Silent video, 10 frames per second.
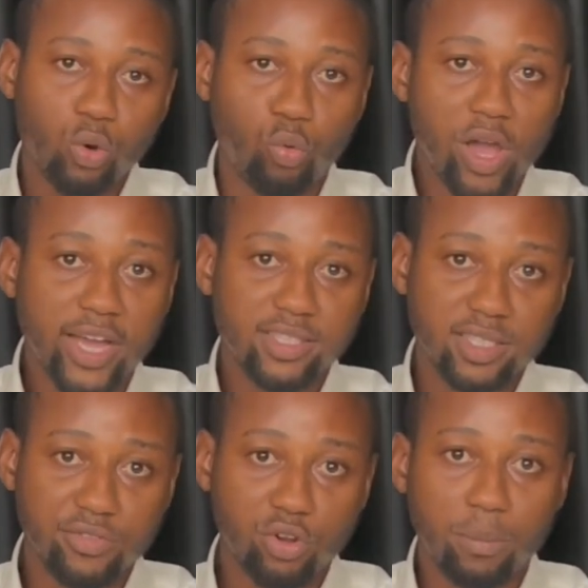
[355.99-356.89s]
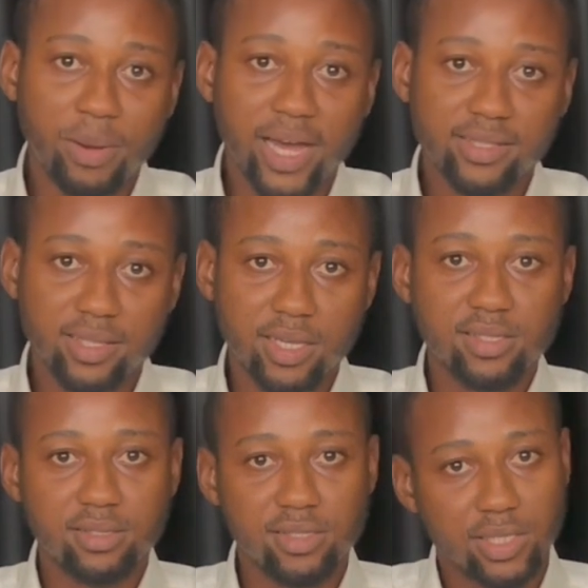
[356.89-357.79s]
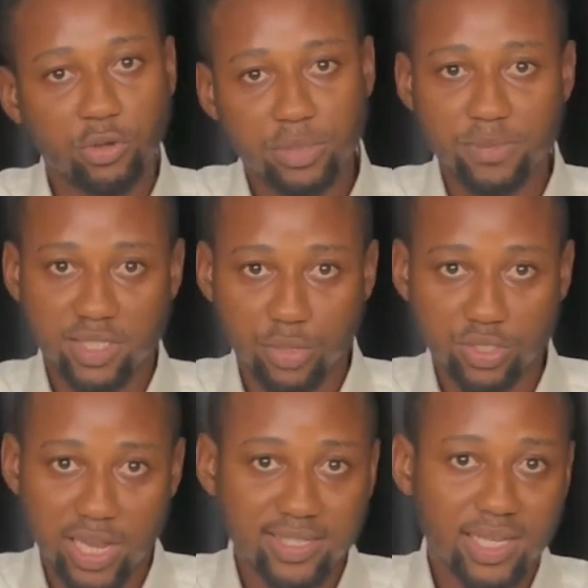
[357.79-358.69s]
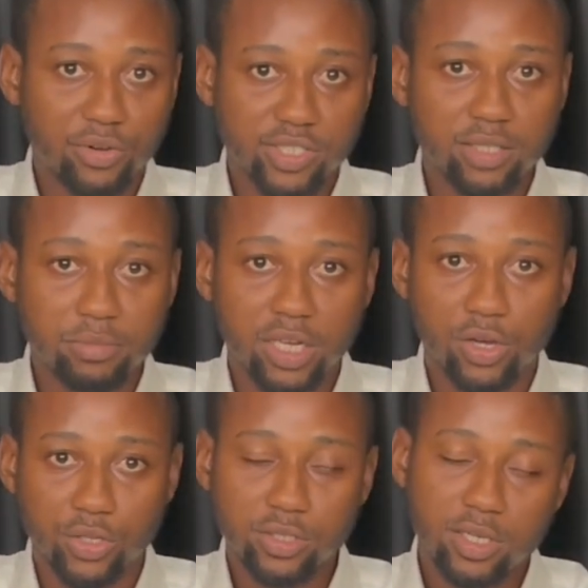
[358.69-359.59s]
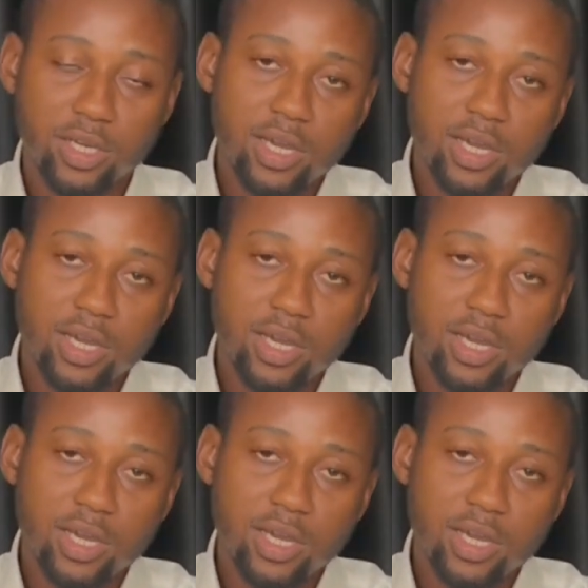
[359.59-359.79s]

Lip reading: where the developer takes 70%, which is like 700 million,